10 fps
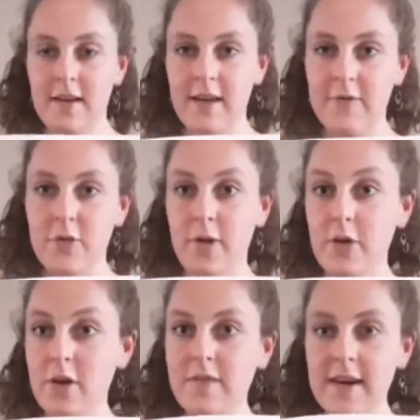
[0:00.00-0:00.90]
if you're at
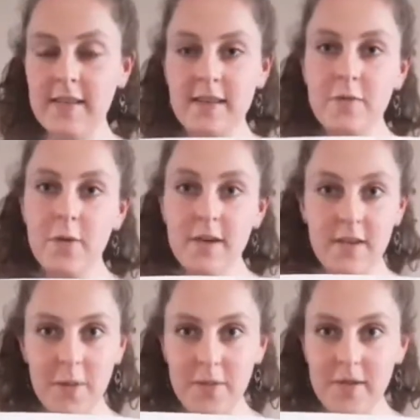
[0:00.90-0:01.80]
university, for
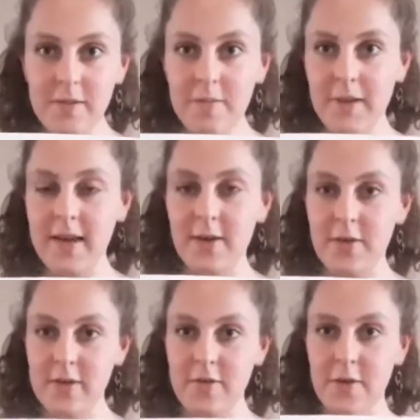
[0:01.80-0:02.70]
example, like a
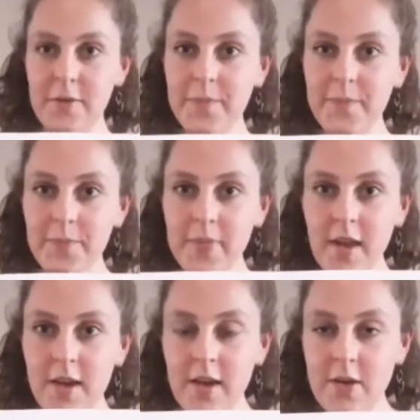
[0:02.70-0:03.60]
lot of you,
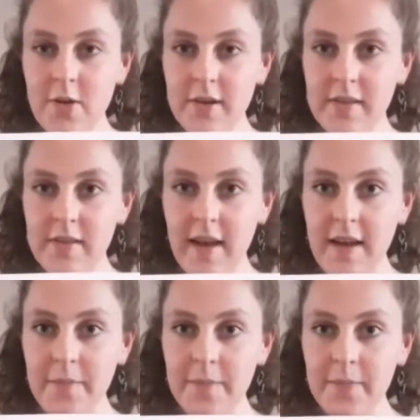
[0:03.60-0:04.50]
you can
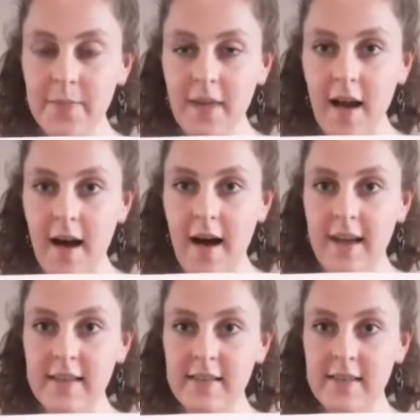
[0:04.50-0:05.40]
say,
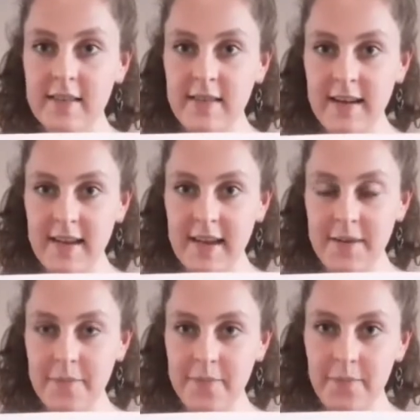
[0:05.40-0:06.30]
I study
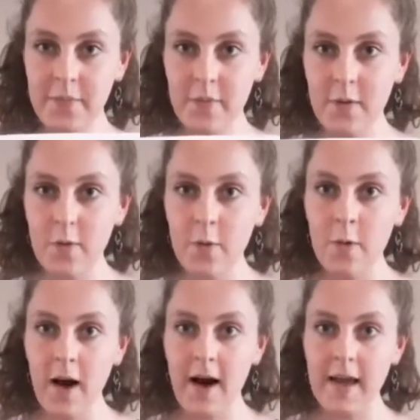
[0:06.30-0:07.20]

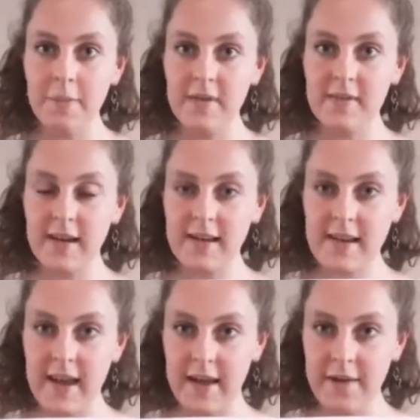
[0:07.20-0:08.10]
or I am
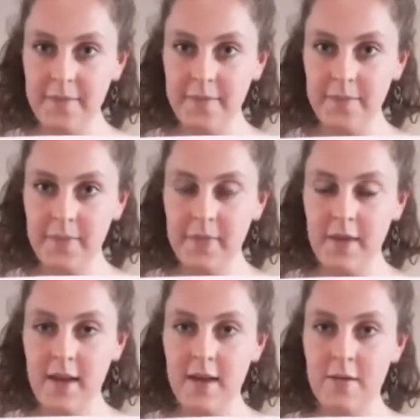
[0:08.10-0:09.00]
studying,
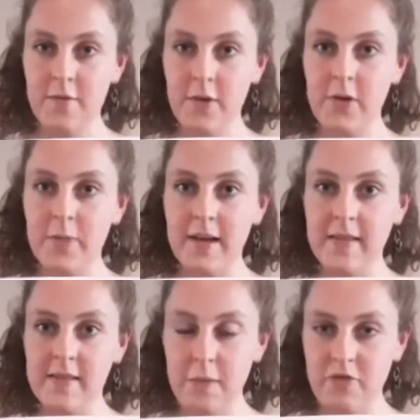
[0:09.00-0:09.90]
followed by the
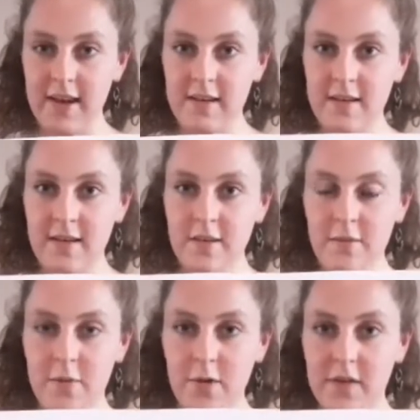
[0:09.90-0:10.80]
subject.
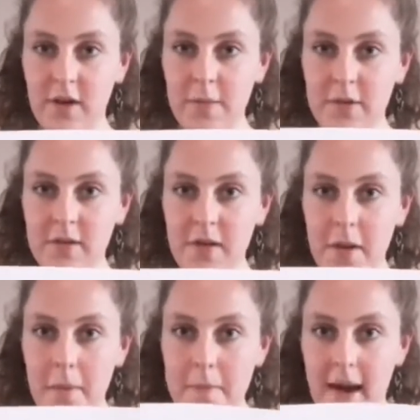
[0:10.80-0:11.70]
For example,
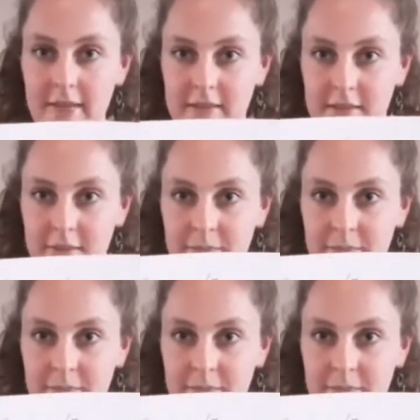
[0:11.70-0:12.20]
maths.